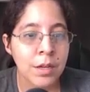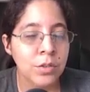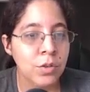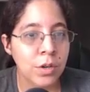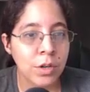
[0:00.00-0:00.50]

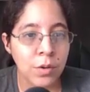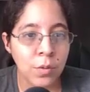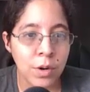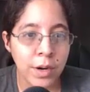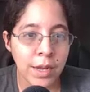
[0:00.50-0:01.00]
You're gonna
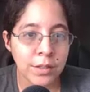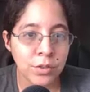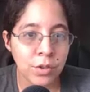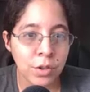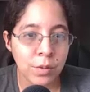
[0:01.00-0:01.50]
work at
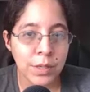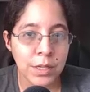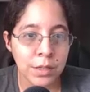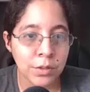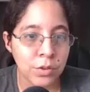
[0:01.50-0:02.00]
your
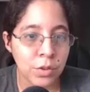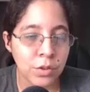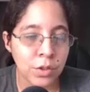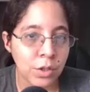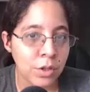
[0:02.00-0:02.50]
convenience. So
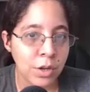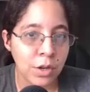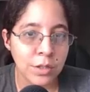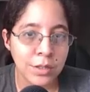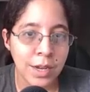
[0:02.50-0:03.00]
you're not
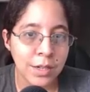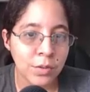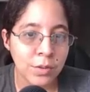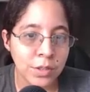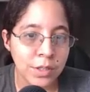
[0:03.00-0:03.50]
gonna tie
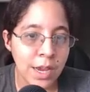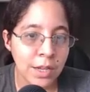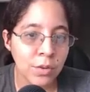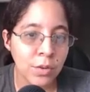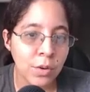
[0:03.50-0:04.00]
to a
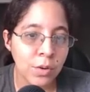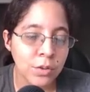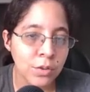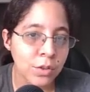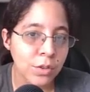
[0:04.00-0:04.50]
schedule, or
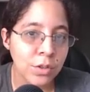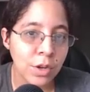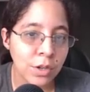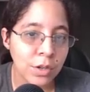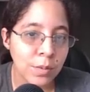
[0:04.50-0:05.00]
you're
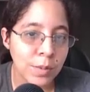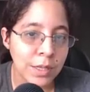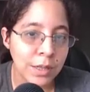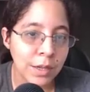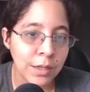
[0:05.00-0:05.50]
not gonna
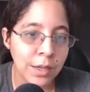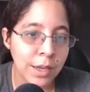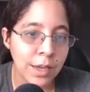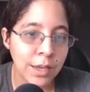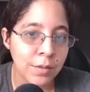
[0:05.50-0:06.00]
be like,
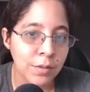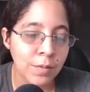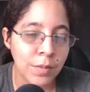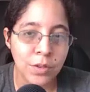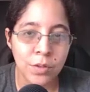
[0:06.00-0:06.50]
hey,
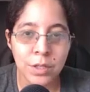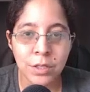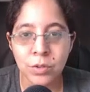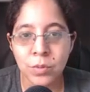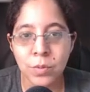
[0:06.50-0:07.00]
you
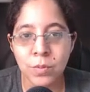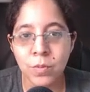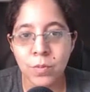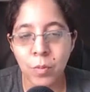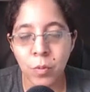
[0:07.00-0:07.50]
need to
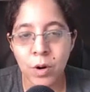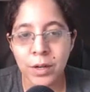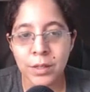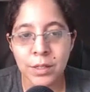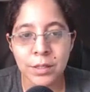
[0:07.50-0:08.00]

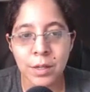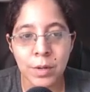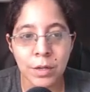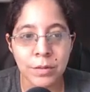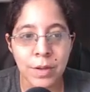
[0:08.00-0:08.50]
work this
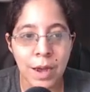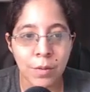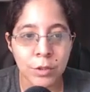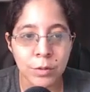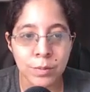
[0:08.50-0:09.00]
amount of
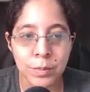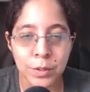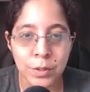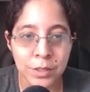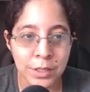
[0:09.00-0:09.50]
hours
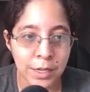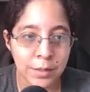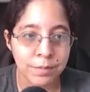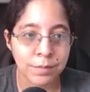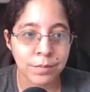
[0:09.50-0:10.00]
per day.